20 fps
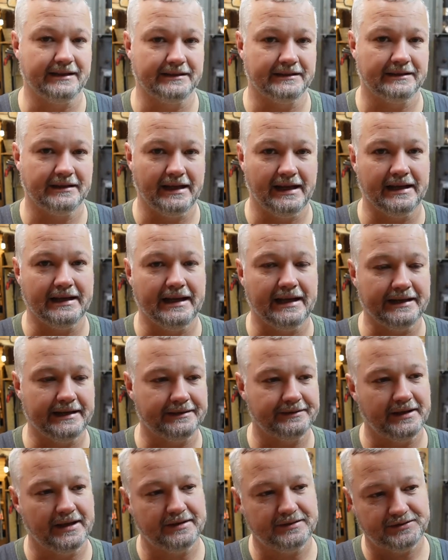And, and,
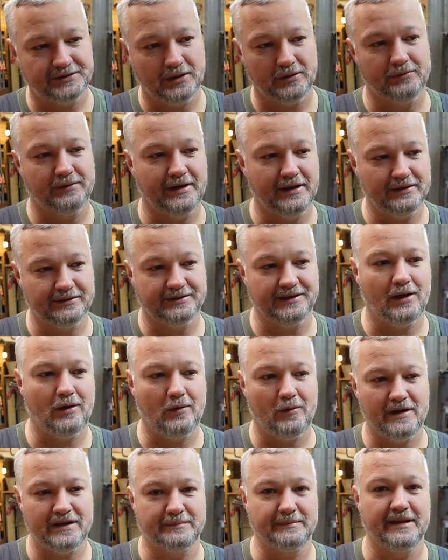and so there's
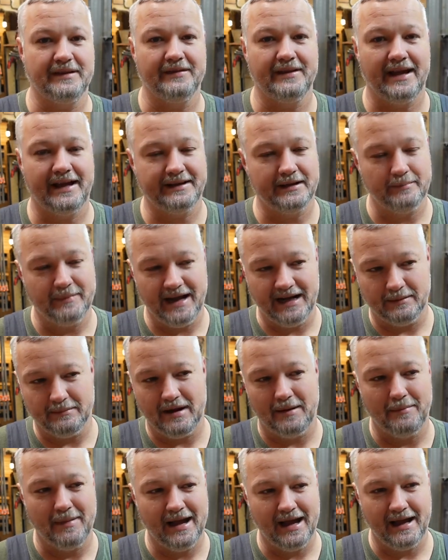always been that in the back of
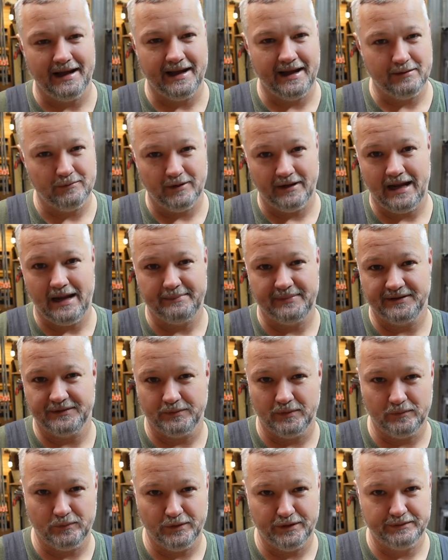my mind, hey, what happens
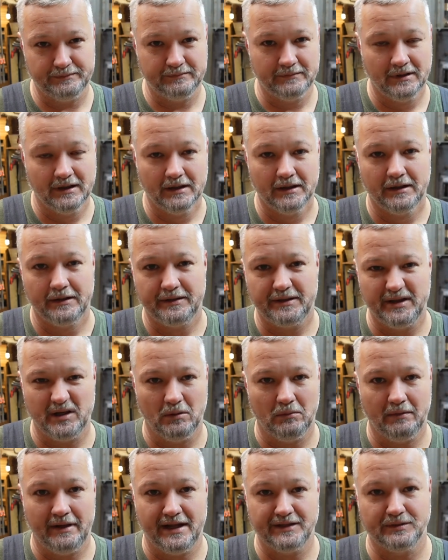when one, you
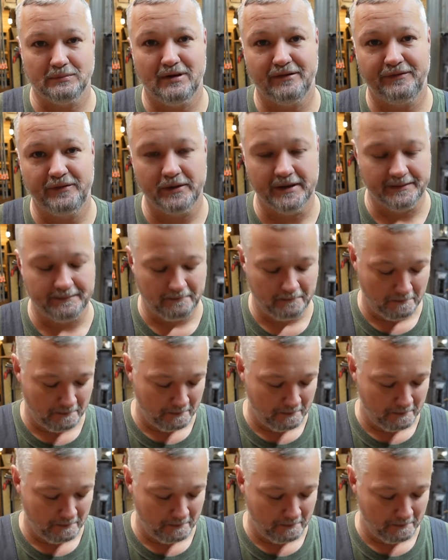know, lands on my foot?